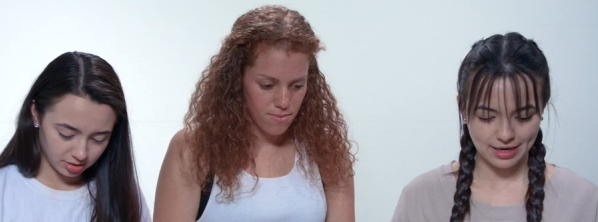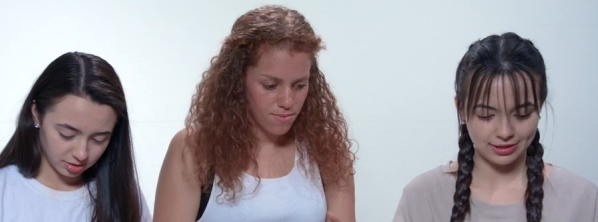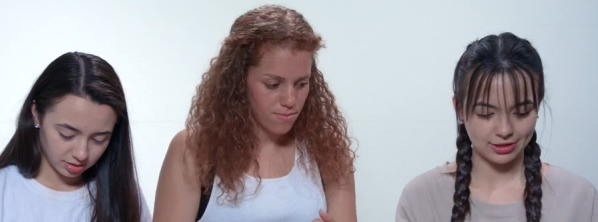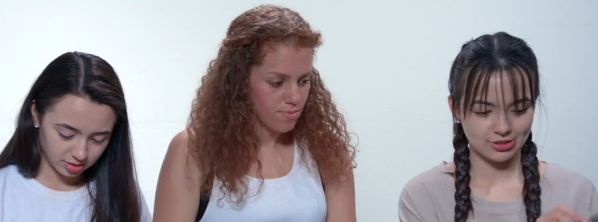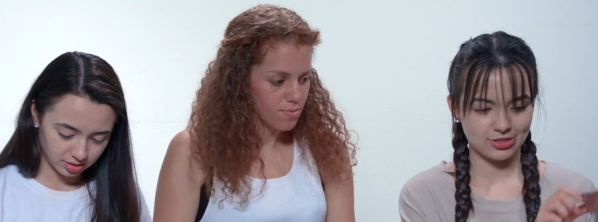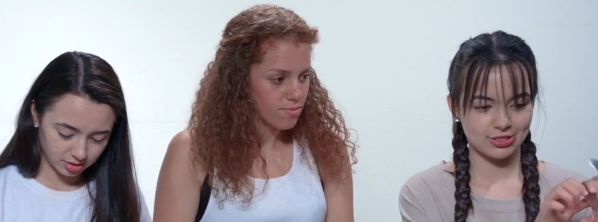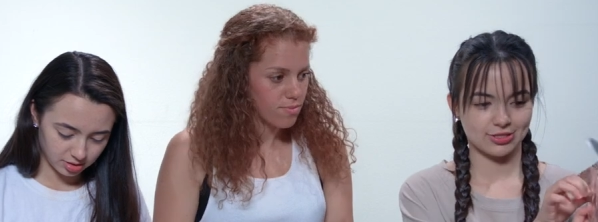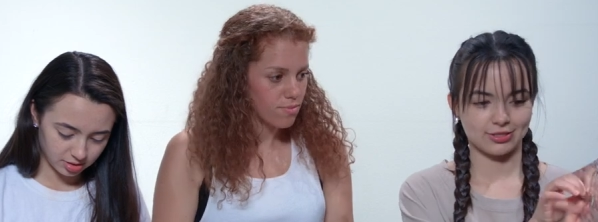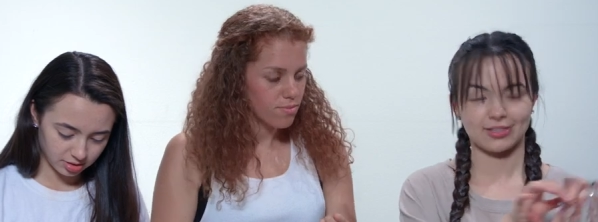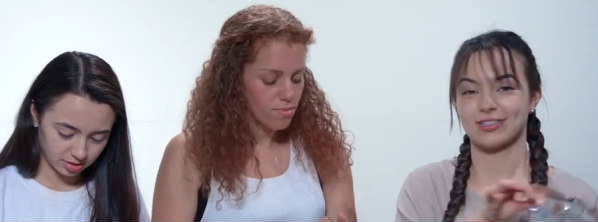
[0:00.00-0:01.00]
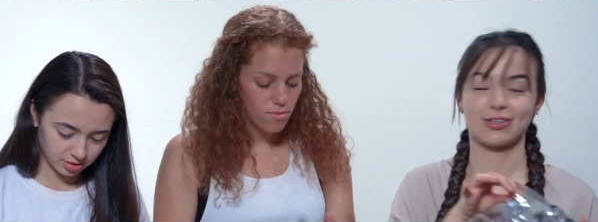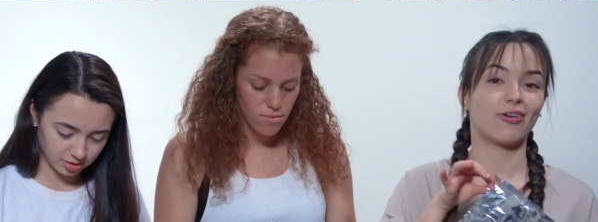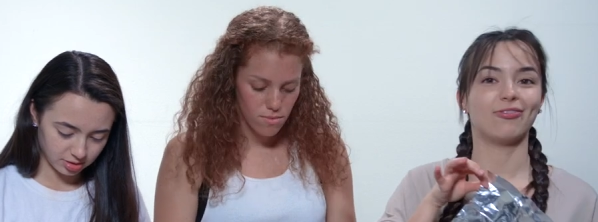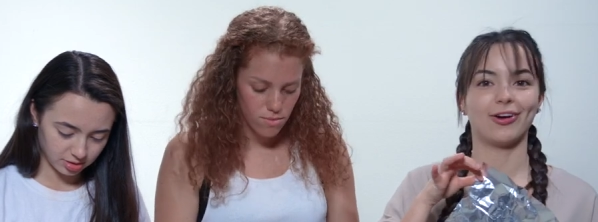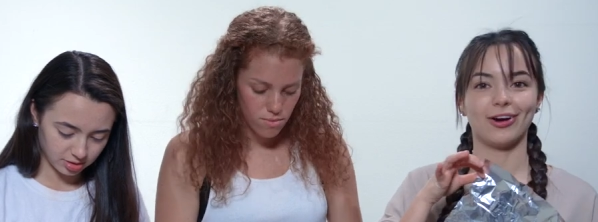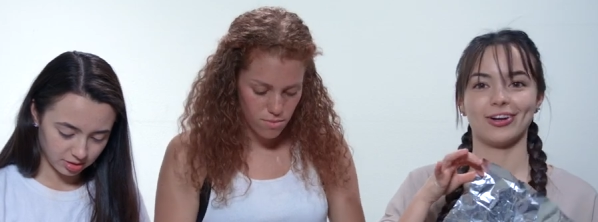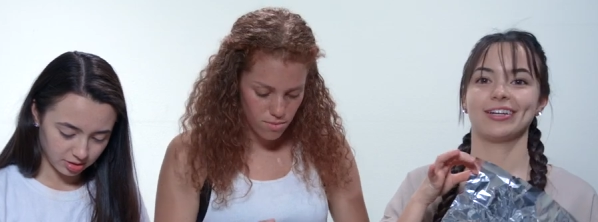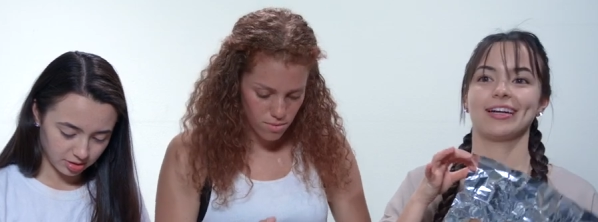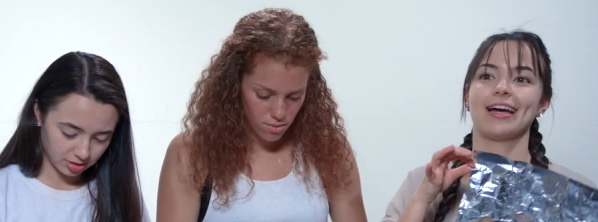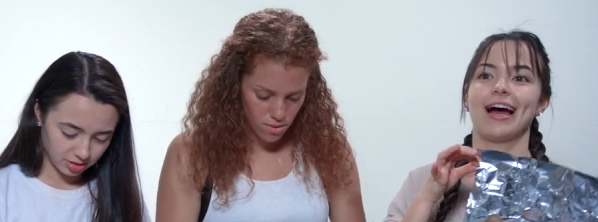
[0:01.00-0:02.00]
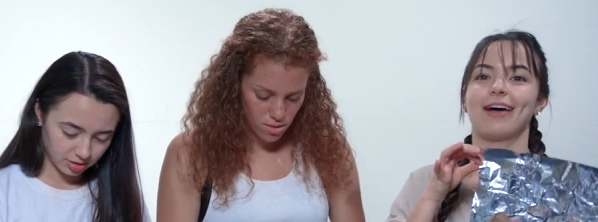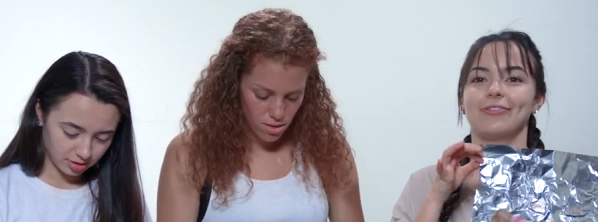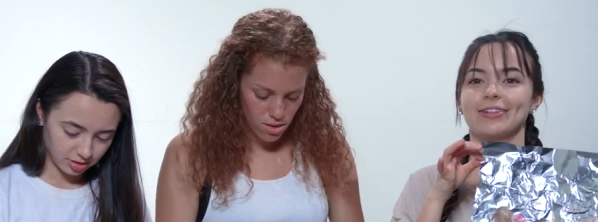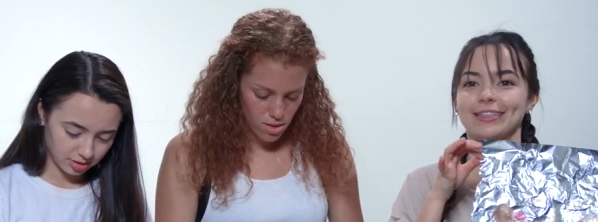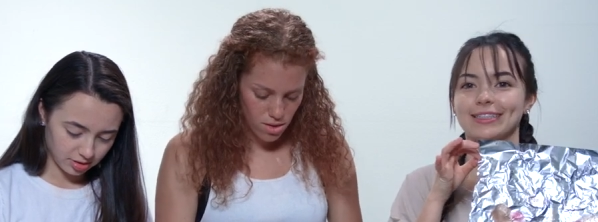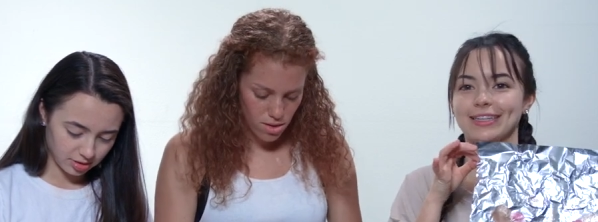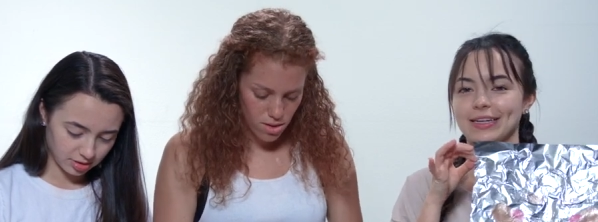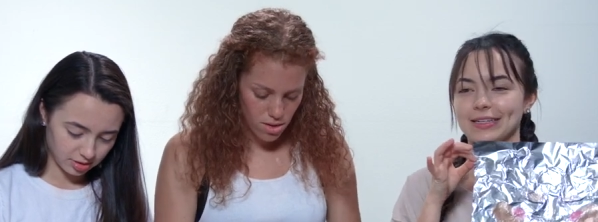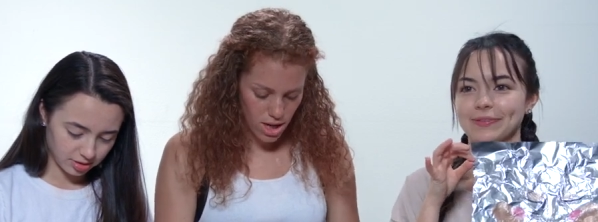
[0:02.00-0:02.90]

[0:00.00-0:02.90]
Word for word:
Speaker 1: mine looks so far. I feel like